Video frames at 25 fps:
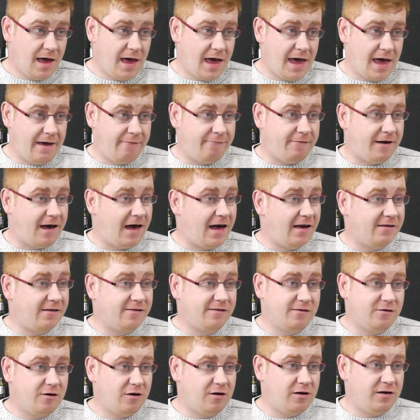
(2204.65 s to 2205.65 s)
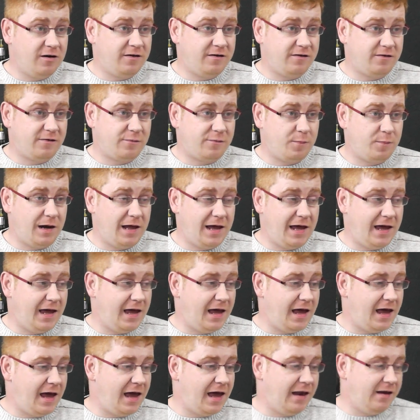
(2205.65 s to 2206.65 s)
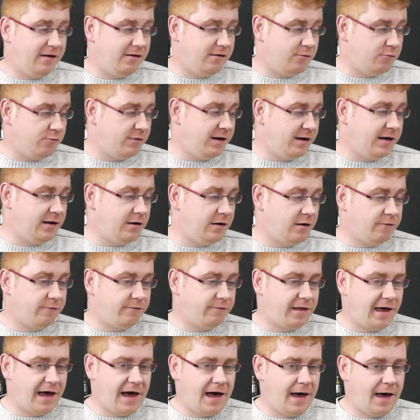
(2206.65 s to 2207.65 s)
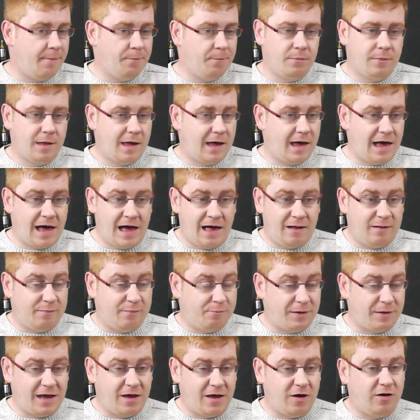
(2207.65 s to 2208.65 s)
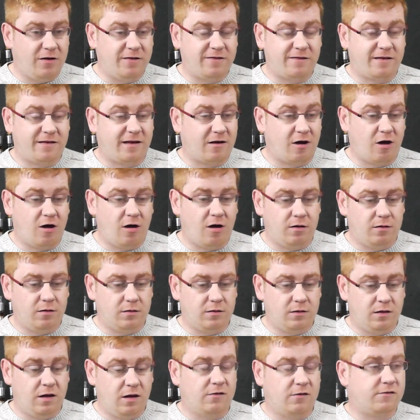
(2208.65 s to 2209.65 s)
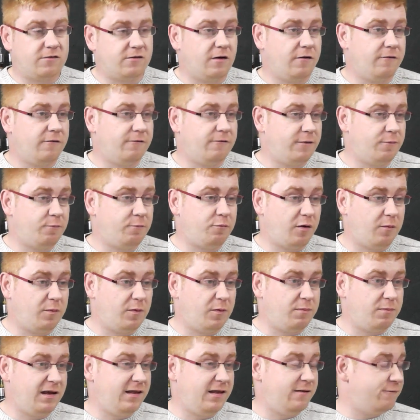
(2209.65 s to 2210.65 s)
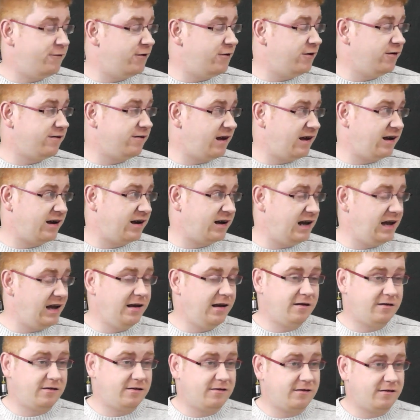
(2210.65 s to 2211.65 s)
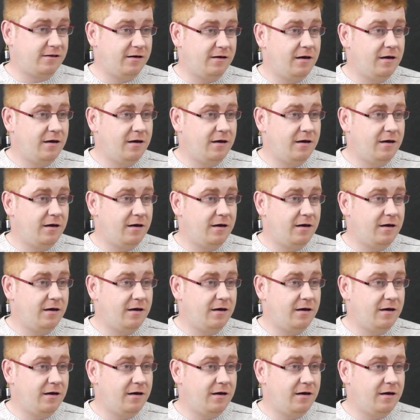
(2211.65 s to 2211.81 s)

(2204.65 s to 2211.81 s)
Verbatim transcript: if it hasn't got a display and to read off that, I'll be honest, I got lost off at probably the first set of clicks.